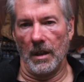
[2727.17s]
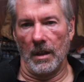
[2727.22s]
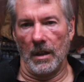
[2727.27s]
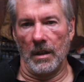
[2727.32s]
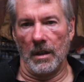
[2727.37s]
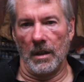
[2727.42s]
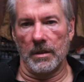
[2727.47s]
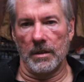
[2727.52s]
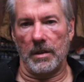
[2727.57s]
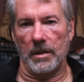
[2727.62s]

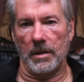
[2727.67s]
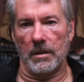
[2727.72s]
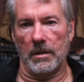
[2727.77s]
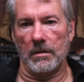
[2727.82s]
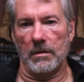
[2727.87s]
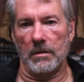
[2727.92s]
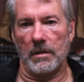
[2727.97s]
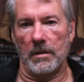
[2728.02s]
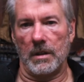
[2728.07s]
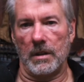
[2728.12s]

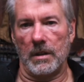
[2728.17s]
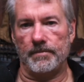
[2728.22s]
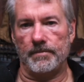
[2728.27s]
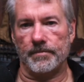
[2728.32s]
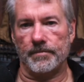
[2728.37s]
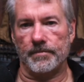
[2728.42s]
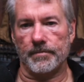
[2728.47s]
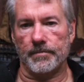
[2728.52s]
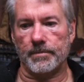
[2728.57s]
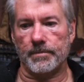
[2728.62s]
So
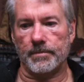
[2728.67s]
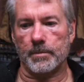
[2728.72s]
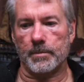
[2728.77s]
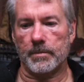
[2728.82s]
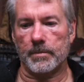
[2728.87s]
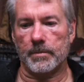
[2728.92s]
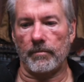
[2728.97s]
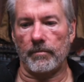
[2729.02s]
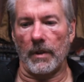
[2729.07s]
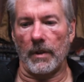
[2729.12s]

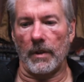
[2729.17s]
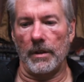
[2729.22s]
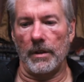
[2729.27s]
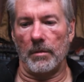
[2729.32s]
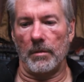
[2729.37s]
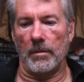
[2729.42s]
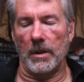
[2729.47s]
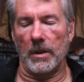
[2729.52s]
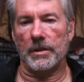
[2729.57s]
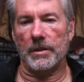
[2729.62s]

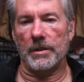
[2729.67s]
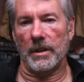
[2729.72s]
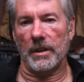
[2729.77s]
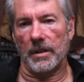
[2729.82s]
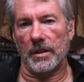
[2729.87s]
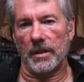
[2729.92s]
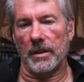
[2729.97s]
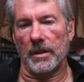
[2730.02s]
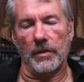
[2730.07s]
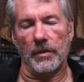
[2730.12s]
the most
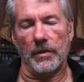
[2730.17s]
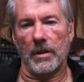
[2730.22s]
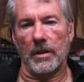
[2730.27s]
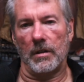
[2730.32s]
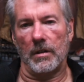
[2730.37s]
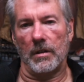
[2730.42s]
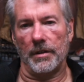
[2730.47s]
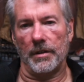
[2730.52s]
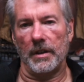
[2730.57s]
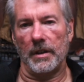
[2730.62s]
successful
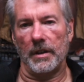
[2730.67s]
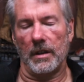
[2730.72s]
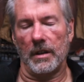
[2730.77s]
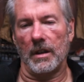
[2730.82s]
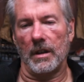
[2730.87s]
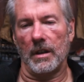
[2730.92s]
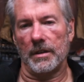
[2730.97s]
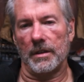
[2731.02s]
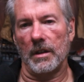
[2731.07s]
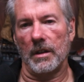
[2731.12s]
currency in the
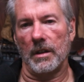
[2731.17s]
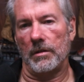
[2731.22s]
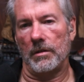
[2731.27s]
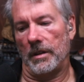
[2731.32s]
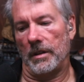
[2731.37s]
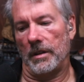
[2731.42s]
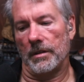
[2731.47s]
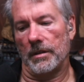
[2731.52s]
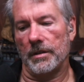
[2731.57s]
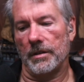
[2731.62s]
last 100
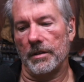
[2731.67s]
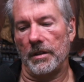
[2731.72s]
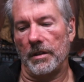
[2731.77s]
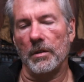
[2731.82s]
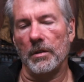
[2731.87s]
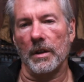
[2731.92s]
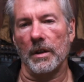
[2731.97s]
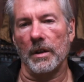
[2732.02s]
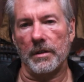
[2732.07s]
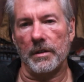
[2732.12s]
years is the
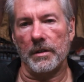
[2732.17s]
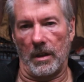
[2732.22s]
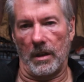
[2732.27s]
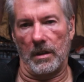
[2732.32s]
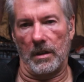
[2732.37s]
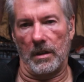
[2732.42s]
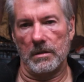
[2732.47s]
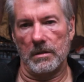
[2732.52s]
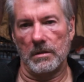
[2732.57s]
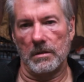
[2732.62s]
U.S.
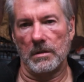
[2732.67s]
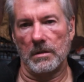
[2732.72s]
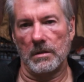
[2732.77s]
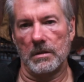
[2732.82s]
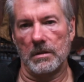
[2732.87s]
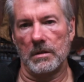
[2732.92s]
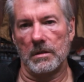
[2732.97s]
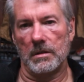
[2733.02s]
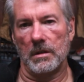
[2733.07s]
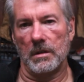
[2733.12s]
dollar.
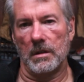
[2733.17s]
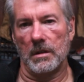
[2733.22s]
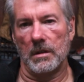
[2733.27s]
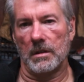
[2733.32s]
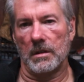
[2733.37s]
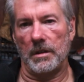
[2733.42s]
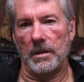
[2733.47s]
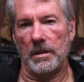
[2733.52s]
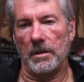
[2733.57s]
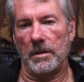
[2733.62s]

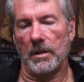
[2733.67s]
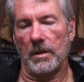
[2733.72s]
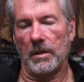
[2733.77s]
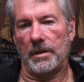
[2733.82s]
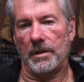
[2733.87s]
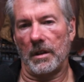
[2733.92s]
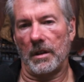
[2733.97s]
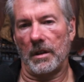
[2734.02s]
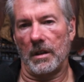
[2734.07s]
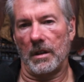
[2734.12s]
The U.S.
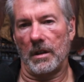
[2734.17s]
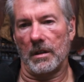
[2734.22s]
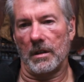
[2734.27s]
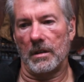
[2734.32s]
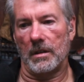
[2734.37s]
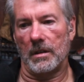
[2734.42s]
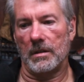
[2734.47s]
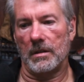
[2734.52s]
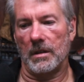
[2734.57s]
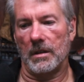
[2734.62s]

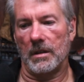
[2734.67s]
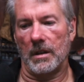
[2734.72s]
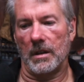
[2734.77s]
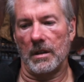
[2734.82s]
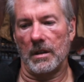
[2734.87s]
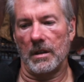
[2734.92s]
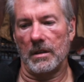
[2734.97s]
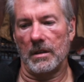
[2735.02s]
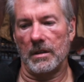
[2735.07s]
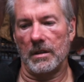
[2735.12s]

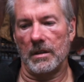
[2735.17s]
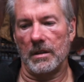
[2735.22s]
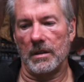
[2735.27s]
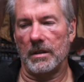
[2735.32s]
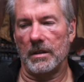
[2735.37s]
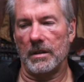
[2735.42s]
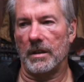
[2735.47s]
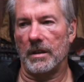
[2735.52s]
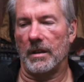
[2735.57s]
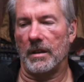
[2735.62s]
dollar,
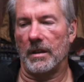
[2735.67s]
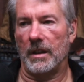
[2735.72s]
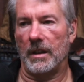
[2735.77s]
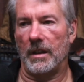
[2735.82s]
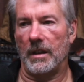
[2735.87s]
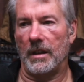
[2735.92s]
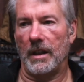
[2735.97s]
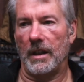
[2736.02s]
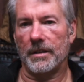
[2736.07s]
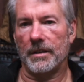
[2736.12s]

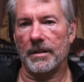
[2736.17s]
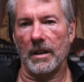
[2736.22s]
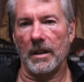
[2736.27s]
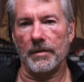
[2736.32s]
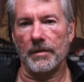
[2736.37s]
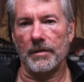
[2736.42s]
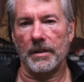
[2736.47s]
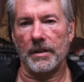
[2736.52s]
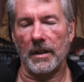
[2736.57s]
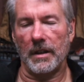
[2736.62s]
as
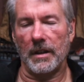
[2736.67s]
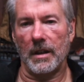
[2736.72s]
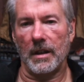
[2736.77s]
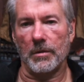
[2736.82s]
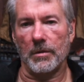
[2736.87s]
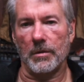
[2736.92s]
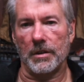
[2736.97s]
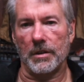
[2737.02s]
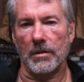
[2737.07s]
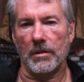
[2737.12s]
I've
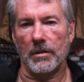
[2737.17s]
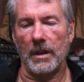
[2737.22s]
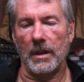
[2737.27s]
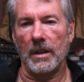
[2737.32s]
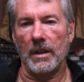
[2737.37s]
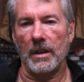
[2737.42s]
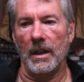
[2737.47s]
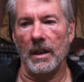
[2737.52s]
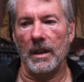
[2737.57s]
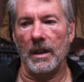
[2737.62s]
established, right,
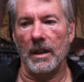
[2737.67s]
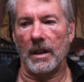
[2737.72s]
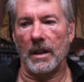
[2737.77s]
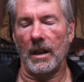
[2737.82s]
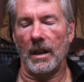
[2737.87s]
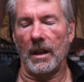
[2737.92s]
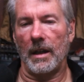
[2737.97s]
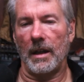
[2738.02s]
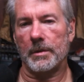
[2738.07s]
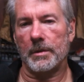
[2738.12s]
it
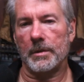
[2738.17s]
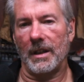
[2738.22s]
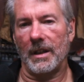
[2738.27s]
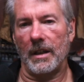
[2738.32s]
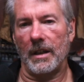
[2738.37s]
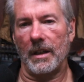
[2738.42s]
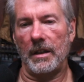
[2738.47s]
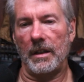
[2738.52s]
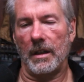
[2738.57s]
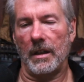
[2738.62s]
collapsed
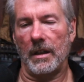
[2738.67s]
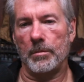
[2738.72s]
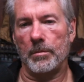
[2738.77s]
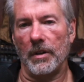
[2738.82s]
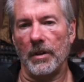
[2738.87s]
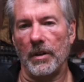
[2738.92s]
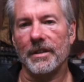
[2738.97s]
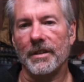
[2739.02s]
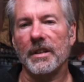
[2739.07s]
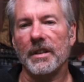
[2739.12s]

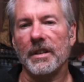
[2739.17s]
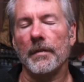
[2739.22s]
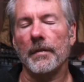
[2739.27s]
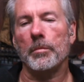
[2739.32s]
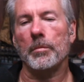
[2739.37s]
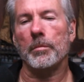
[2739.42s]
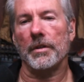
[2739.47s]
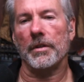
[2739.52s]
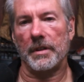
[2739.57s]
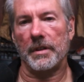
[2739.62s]

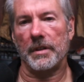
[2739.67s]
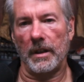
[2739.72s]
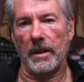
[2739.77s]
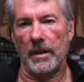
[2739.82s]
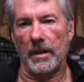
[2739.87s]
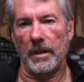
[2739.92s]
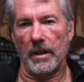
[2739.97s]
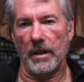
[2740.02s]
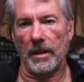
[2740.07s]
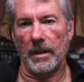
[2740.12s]

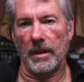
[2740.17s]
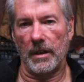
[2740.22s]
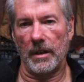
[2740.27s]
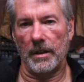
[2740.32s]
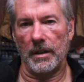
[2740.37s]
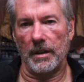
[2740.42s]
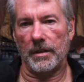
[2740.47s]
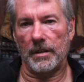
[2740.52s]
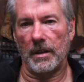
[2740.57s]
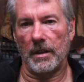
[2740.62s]
99.7%
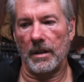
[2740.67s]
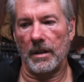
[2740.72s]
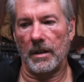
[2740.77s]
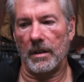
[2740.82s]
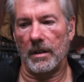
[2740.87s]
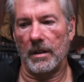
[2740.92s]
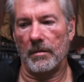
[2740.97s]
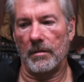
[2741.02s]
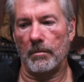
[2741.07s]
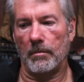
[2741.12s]
against
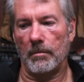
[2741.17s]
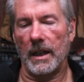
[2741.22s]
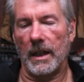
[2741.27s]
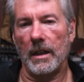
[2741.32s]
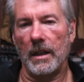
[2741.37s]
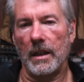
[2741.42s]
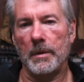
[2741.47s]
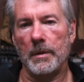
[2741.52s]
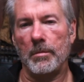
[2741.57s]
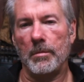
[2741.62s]

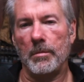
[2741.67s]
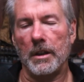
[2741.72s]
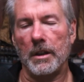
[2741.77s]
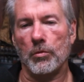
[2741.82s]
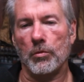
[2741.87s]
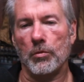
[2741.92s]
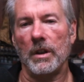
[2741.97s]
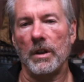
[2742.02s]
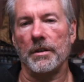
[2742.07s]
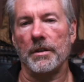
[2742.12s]
Miami Beach
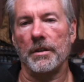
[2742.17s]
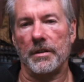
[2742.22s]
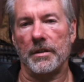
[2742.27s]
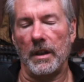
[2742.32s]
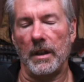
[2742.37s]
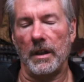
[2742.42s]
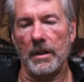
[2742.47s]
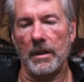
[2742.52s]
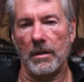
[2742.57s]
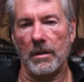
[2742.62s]
real
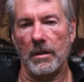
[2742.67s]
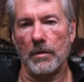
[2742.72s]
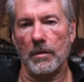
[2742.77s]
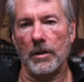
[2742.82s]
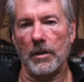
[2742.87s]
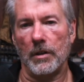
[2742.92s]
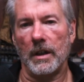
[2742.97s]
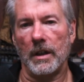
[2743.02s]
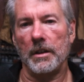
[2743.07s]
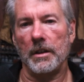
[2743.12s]
estate over
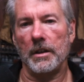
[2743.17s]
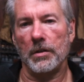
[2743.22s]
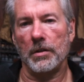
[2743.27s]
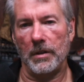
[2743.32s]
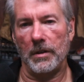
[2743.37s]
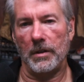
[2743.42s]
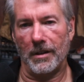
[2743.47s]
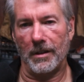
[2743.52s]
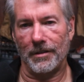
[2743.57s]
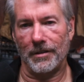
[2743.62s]
92
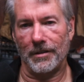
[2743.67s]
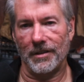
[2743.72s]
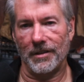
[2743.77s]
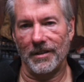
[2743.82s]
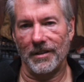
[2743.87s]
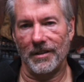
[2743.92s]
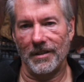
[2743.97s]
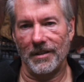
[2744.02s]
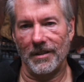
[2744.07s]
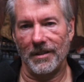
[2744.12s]
years.
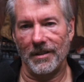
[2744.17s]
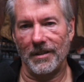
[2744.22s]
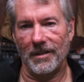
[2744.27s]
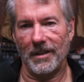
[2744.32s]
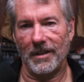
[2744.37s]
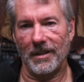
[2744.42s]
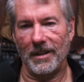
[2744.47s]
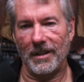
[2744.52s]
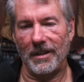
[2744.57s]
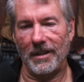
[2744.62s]

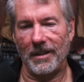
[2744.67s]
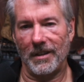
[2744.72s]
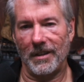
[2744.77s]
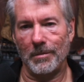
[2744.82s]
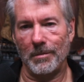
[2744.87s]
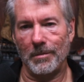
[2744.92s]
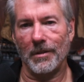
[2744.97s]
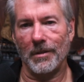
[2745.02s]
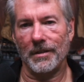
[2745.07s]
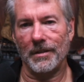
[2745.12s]

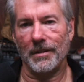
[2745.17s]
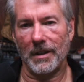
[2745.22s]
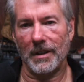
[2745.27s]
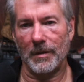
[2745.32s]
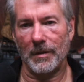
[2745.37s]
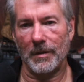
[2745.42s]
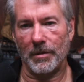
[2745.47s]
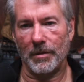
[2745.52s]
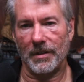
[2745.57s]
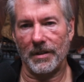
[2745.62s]

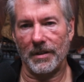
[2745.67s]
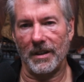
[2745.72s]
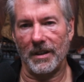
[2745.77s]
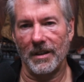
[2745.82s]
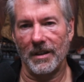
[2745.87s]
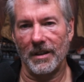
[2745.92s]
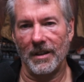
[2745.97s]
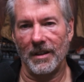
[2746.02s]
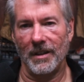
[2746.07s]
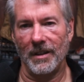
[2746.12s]
99.7%.
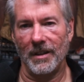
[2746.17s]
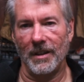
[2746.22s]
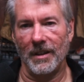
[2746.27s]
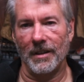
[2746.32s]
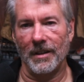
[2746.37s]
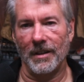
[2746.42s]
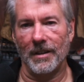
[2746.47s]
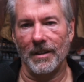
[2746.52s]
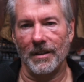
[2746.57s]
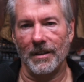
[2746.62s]

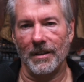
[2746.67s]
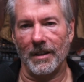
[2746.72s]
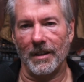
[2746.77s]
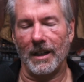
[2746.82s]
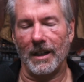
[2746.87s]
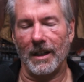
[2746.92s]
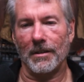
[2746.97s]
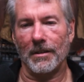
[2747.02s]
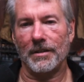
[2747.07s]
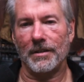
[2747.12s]
The
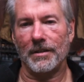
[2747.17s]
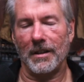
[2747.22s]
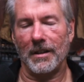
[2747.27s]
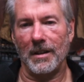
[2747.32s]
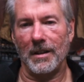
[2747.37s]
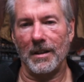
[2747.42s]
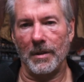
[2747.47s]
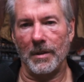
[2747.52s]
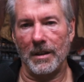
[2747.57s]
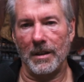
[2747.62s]
house that I
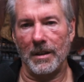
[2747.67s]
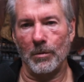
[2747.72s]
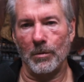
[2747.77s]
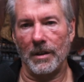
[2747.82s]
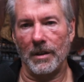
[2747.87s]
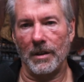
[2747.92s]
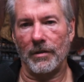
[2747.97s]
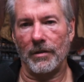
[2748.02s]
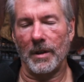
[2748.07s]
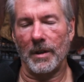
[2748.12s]
am in
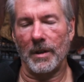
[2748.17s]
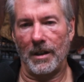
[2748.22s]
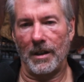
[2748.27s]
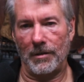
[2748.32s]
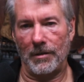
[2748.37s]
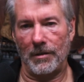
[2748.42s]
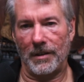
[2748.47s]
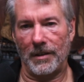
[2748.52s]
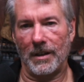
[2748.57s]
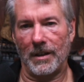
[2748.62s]
went from
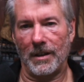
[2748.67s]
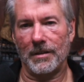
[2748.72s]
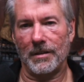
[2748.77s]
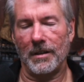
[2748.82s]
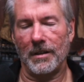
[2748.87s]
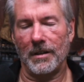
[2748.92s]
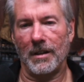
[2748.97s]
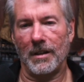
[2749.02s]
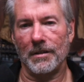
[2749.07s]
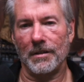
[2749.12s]

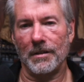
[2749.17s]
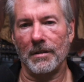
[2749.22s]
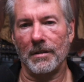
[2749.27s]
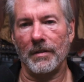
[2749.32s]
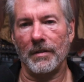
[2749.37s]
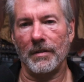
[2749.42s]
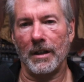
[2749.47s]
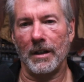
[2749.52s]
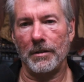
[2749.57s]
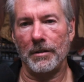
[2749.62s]
$100,000 in
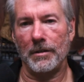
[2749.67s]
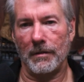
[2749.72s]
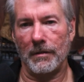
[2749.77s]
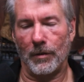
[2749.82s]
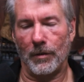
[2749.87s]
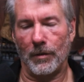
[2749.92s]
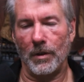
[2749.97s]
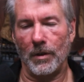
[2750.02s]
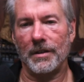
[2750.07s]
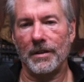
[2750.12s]
value to
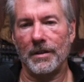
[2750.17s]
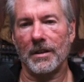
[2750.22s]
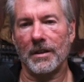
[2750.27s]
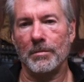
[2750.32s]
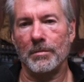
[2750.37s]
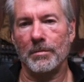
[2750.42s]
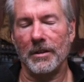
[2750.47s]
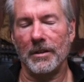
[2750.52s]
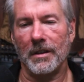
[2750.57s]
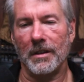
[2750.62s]
$46
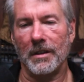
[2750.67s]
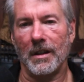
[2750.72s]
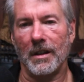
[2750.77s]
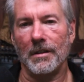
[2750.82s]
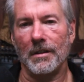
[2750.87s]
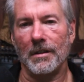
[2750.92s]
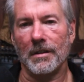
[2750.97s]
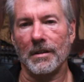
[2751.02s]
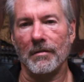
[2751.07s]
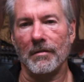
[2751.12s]
million
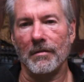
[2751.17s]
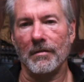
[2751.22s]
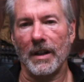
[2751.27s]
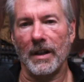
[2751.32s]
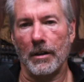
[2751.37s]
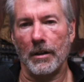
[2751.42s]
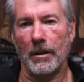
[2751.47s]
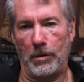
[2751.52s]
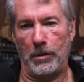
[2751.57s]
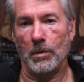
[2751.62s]
in
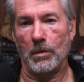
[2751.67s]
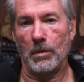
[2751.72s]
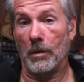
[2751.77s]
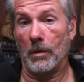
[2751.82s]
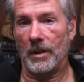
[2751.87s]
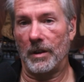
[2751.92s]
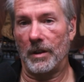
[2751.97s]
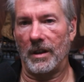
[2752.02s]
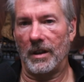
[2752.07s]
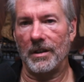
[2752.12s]
value over
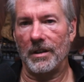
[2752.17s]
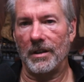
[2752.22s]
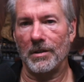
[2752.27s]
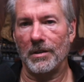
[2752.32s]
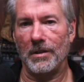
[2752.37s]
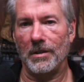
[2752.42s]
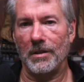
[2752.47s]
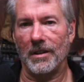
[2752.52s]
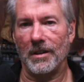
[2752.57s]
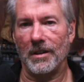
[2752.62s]
92 years.